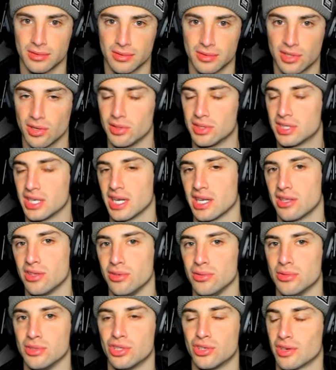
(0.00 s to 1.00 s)
So it's like,
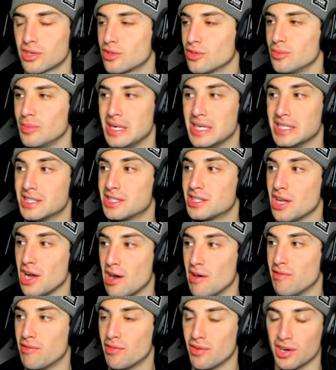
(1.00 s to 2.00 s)
dude, Trick Room is
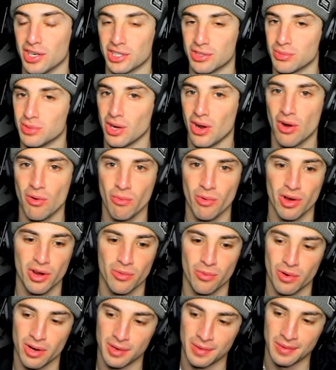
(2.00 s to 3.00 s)
tough for us. We are 1-1,
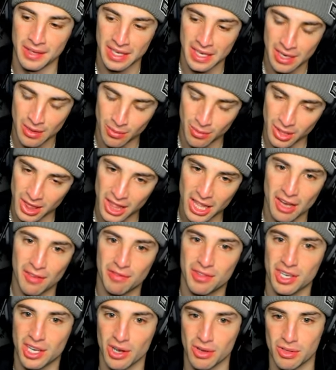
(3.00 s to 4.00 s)
and one, would love
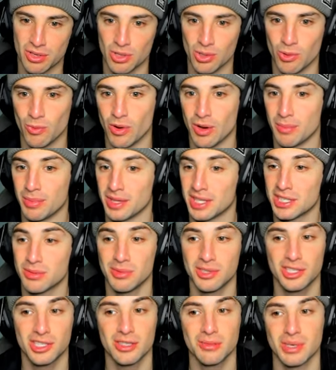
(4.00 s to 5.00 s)
to go 2-1, and one, but this
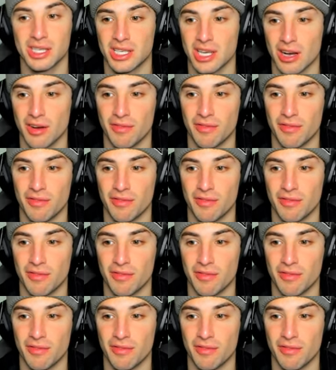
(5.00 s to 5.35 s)
one's going to be a tough